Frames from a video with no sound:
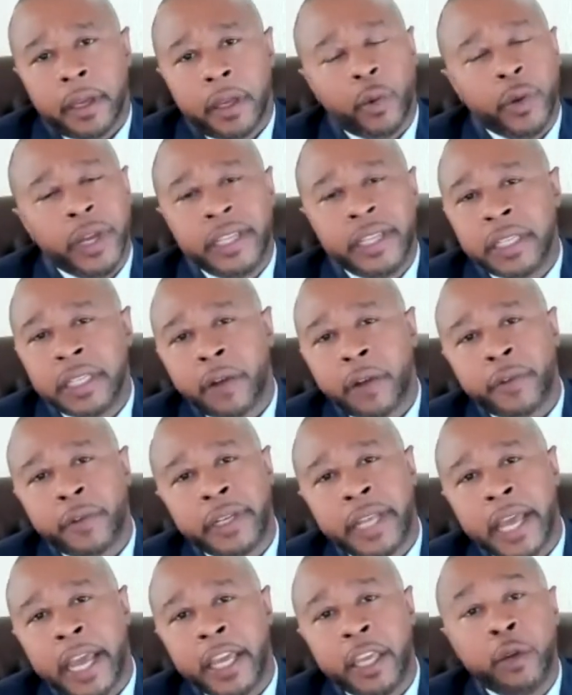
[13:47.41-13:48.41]
each and every
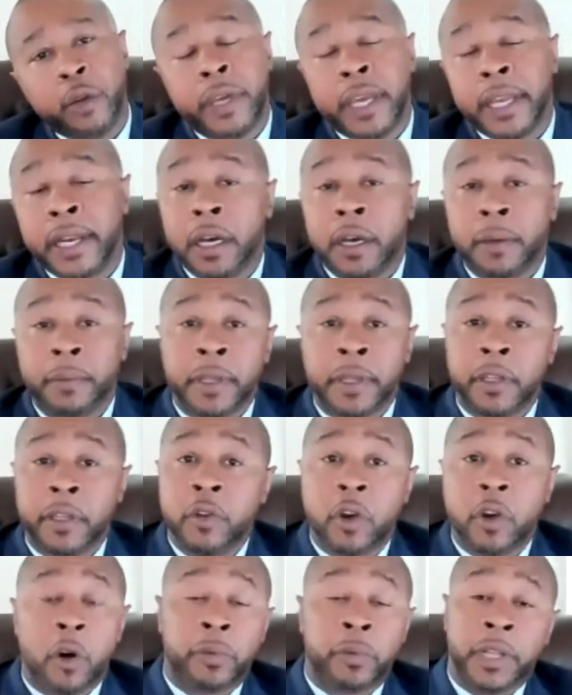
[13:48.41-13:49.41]
day you get up and you
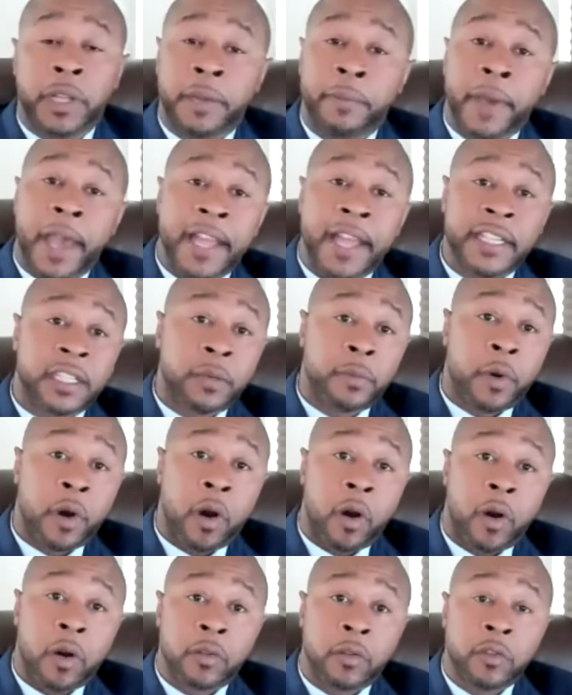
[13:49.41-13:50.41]
go play basketball,